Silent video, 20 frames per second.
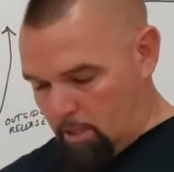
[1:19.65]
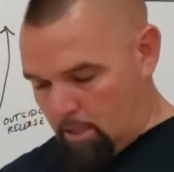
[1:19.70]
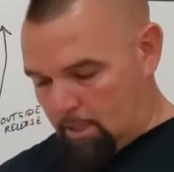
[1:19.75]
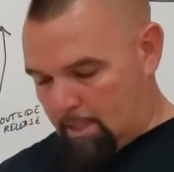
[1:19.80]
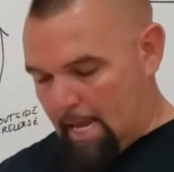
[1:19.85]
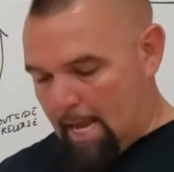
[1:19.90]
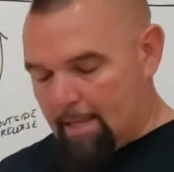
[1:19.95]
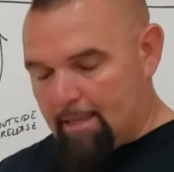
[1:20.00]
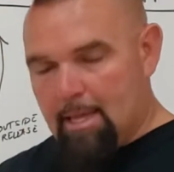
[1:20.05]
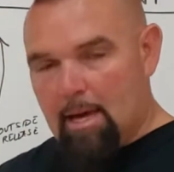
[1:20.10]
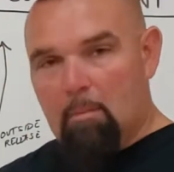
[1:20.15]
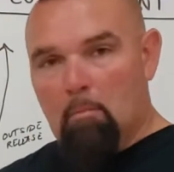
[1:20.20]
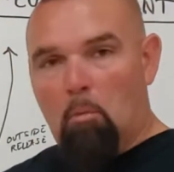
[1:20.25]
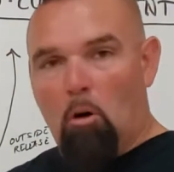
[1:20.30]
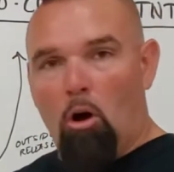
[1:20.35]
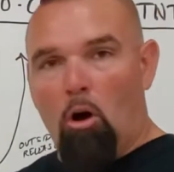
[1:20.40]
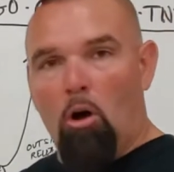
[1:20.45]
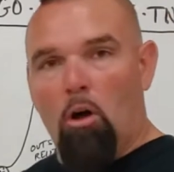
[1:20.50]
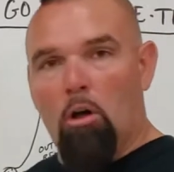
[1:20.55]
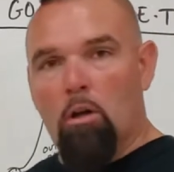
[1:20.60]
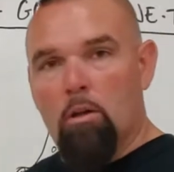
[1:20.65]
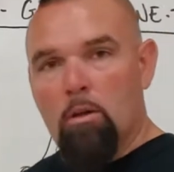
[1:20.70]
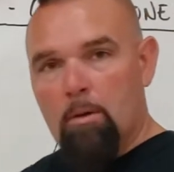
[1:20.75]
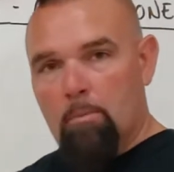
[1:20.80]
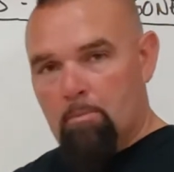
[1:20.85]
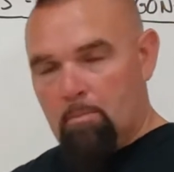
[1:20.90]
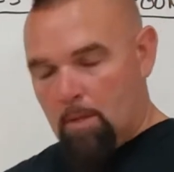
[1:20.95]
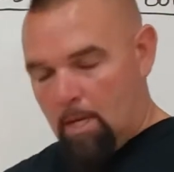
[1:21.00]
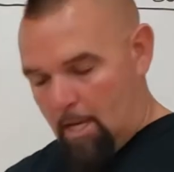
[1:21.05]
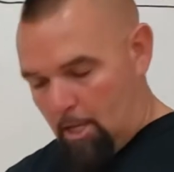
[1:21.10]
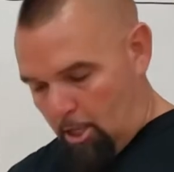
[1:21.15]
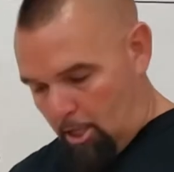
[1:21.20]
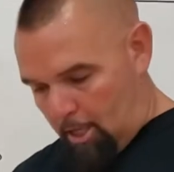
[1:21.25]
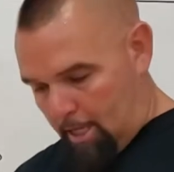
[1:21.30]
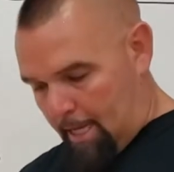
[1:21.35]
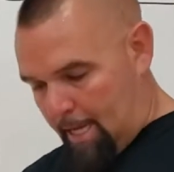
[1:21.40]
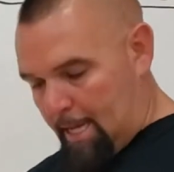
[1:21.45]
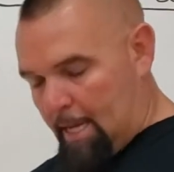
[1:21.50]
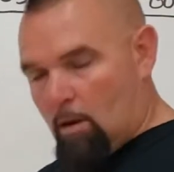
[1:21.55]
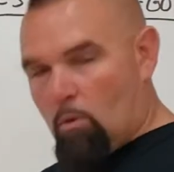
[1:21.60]
take that ball and you're going to
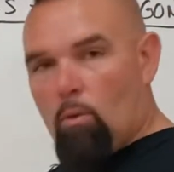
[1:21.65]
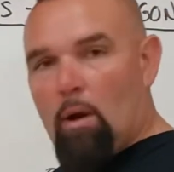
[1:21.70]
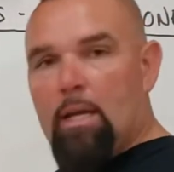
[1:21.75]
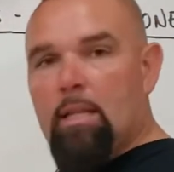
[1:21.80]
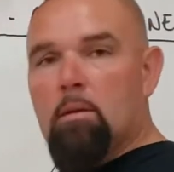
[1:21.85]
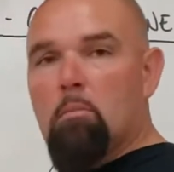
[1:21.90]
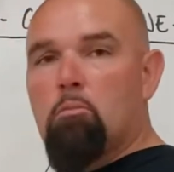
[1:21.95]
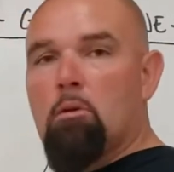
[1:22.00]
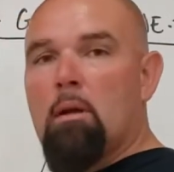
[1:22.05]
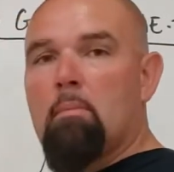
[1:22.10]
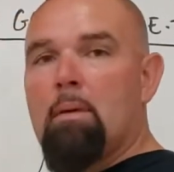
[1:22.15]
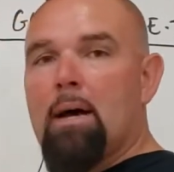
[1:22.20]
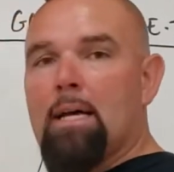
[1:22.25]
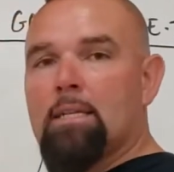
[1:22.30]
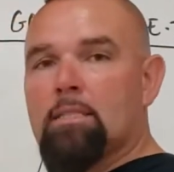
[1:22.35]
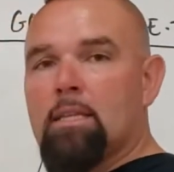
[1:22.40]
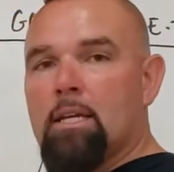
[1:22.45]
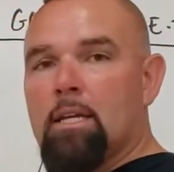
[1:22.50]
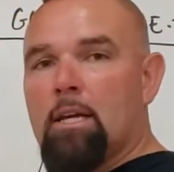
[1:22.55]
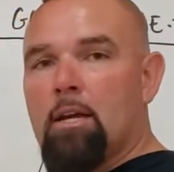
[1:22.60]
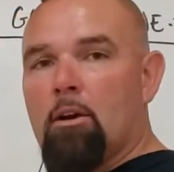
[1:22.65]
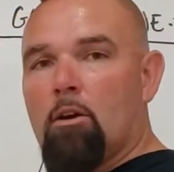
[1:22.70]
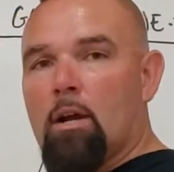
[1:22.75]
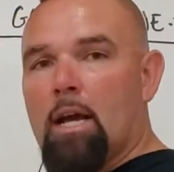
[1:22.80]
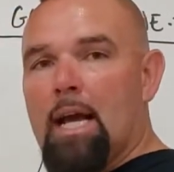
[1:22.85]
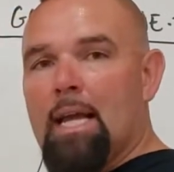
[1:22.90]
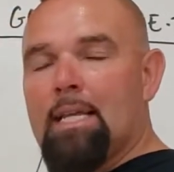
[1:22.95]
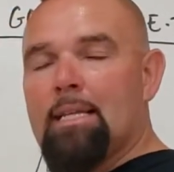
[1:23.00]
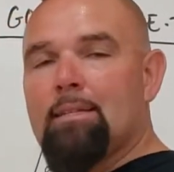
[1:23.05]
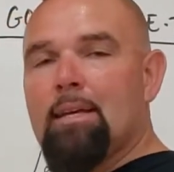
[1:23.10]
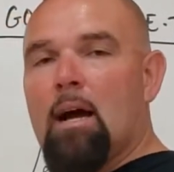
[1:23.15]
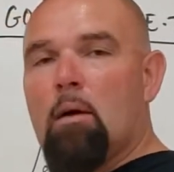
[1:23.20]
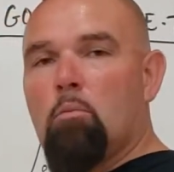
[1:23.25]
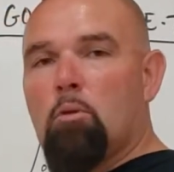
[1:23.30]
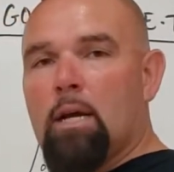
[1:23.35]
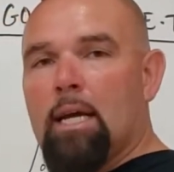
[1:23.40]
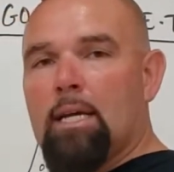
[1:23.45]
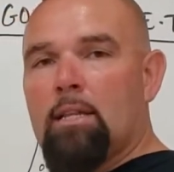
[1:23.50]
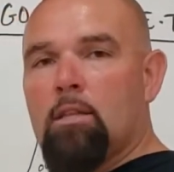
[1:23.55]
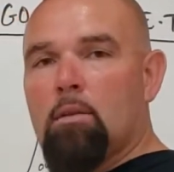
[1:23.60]
get it right in the breadbasket here anytime we're
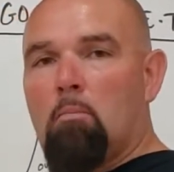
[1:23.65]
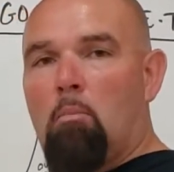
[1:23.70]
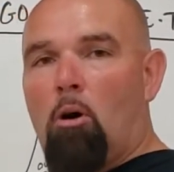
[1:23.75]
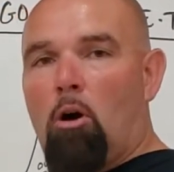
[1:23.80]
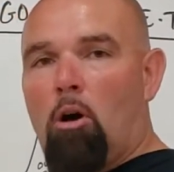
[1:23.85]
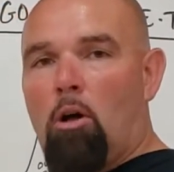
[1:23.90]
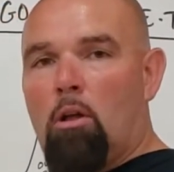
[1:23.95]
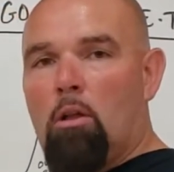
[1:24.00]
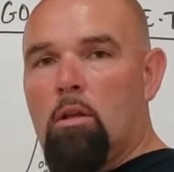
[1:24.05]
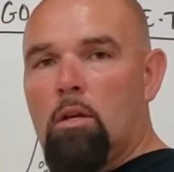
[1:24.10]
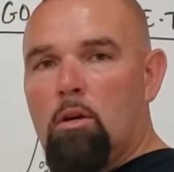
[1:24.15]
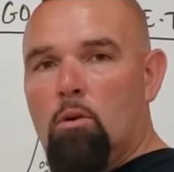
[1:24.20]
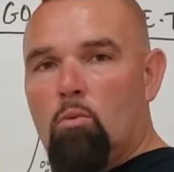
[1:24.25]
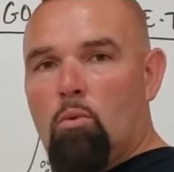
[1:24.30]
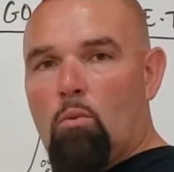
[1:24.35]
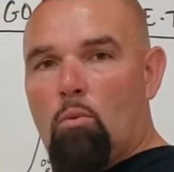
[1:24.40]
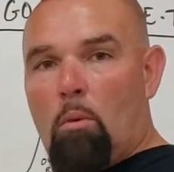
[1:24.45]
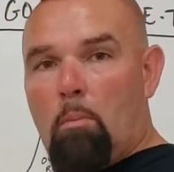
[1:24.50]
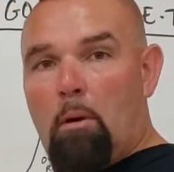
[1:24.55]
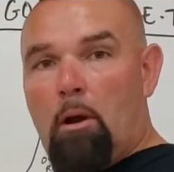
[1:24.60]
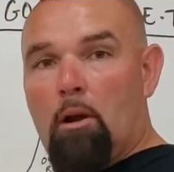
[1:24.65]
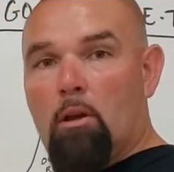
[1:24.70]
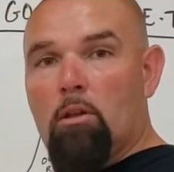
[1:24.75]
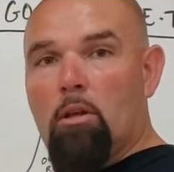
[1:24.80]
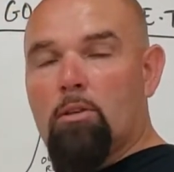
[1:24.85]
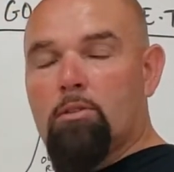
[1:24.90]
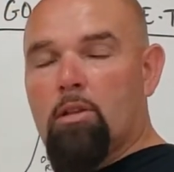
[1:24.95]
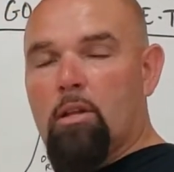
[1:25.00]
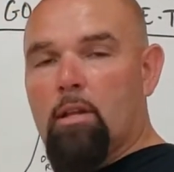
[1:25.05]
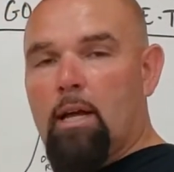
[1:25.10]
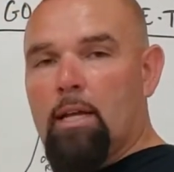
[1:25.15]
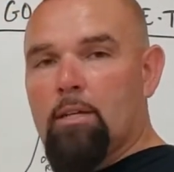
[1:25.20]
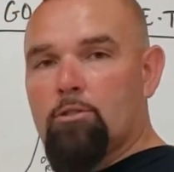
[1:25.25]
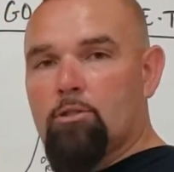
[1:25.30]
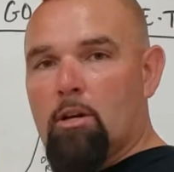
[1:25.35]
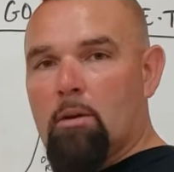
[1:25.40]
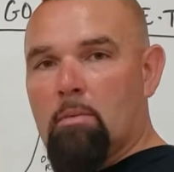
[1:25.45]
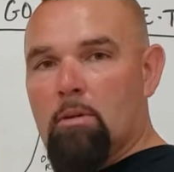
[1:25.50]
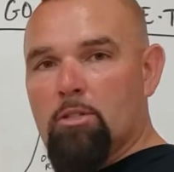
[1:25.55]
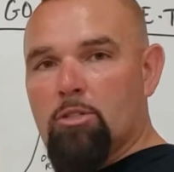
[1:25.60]
getting the ball when we're parallel to the line of
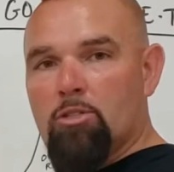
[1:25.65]
scrimmage.